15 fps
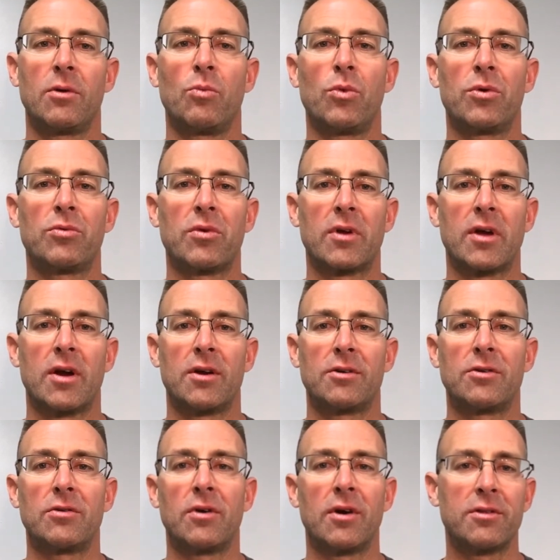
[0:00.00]
with
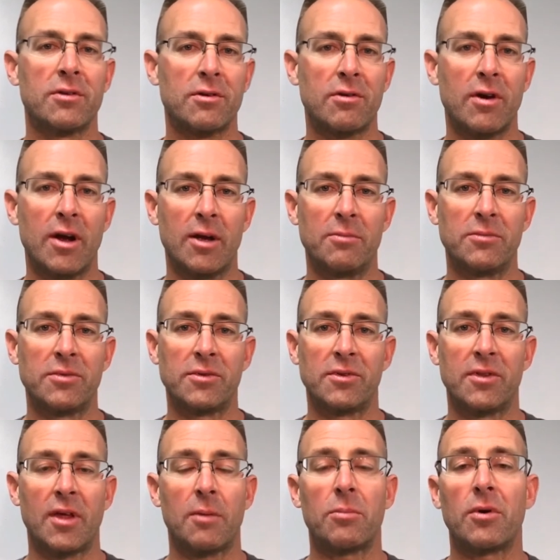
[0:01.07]
regard to other crimes
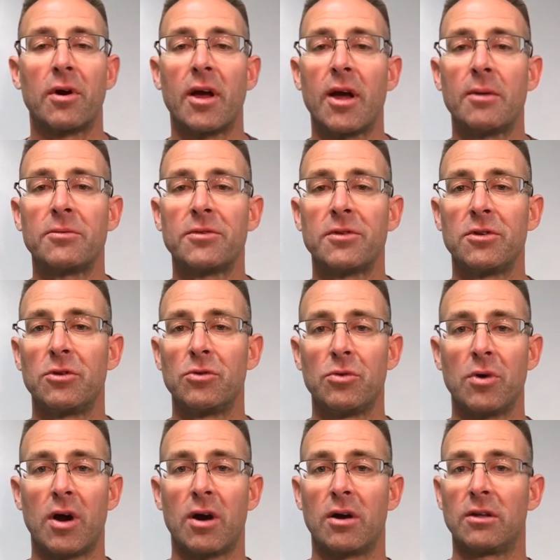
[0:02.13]
that perhaps
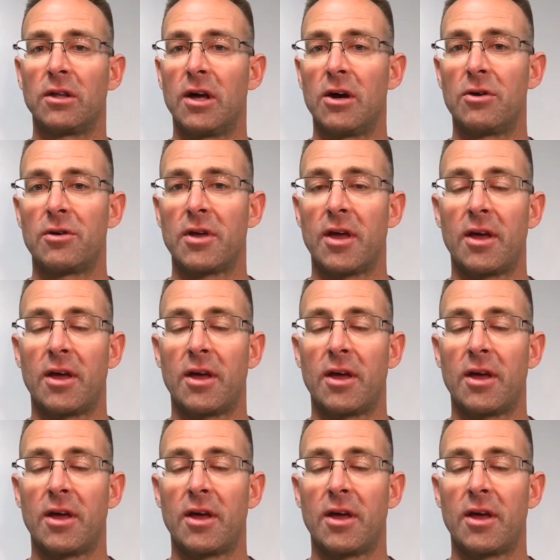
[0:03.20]
you are allowed